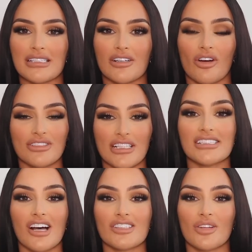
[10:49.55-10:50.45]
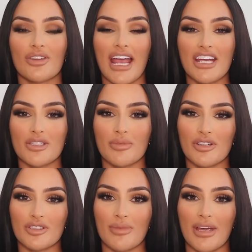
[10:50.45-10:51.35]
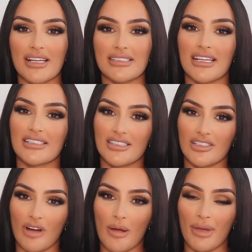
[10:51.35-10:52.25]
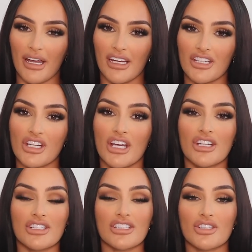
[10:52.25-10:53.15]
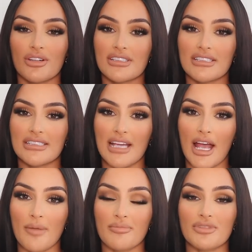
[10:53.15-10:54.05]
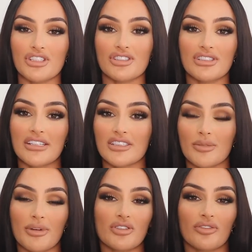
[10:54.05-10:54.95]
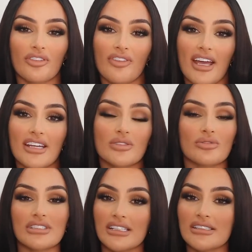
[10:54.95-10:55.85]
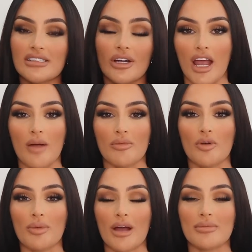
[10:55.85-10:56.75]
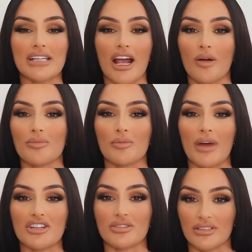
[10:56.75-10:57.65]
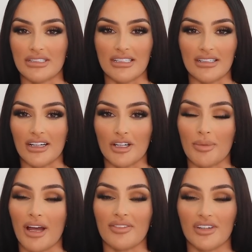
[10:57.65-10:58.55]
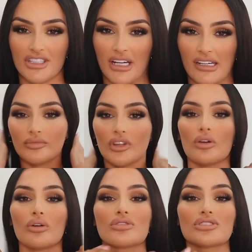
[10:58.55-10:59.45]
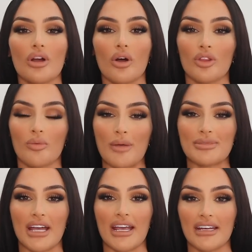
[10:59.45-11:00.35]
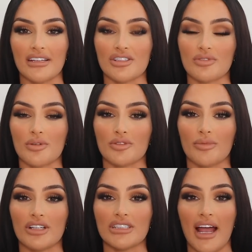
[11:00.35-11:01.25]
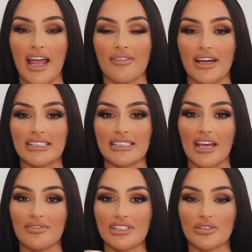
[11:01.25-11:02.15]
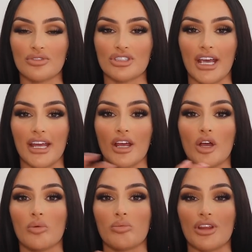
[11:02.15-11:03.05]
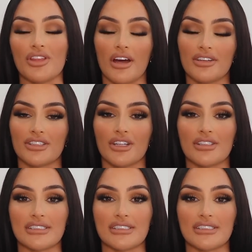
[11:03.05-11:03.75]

contact us on the HNB Cosmetics Instagram page. Just shoot us a DM, just send us a picture of your face or your skin tone, and we'll be able to help you match your concealer, your perfect shade. Also on the website, in the description box, I have added every single shade with the undertones